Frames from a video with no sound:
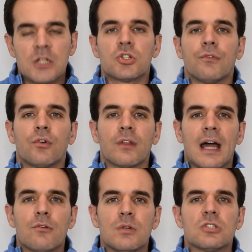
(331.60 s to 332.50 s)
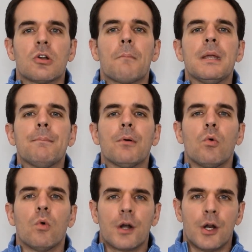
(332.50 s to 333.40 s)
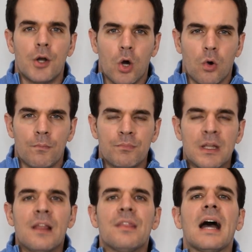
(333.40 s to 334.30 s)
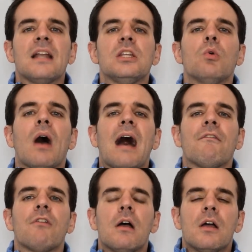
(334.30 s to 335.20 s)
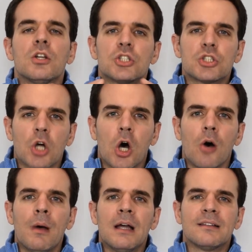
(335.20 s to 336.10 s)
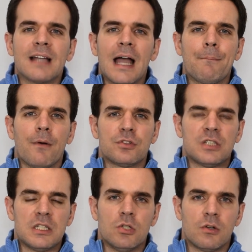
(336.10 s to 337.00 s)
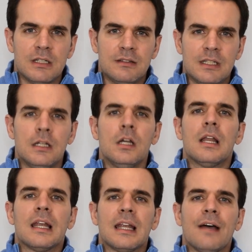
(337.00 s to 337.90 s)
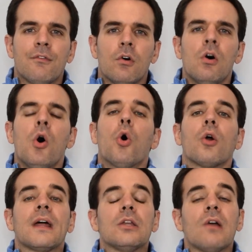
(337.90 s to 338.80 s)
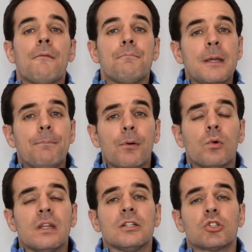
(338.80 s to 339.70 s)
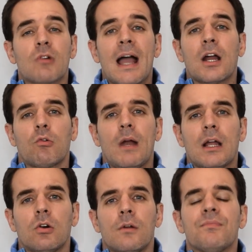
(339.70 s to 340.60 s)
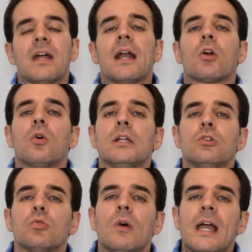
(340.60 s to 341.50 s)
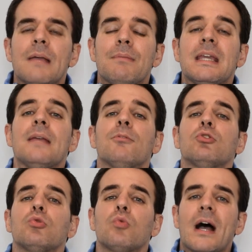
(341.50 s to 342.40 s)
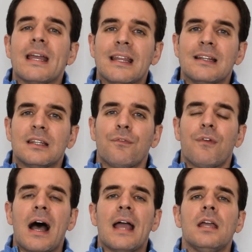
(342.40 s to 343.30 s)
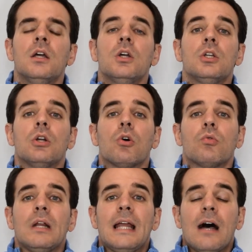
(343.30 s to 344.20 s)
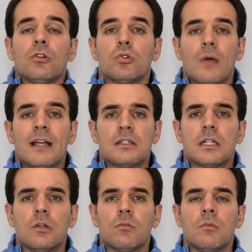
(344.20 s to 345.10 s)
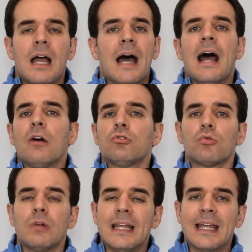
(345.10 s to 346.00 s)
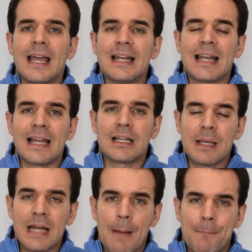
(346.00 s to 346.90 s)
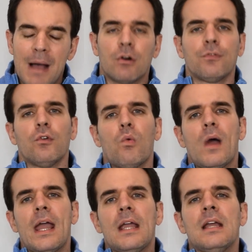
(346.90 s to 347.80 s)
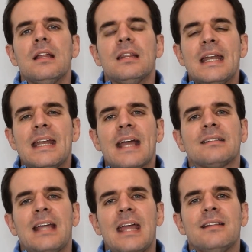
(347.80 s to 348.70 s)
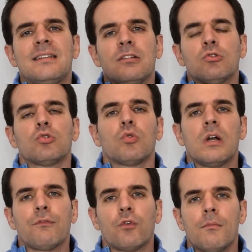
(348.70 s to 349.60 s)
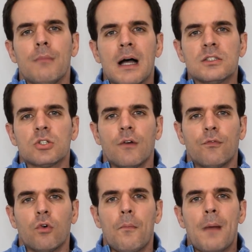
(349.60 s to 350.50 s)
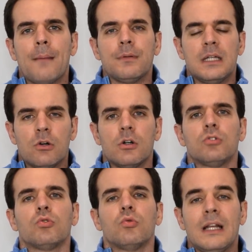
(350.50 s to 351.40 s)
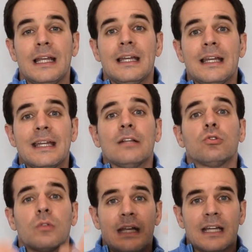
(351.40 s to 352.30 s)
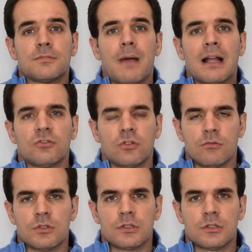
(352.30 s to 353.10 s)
So for that reason, people want to know that you have some type of seniority level, or that you have people with a track record that are going to be able to identify, really how to execute and how to really get, like, in a powerful way, the next 18 to 24 months of roadmap in order to really get to the next milestones.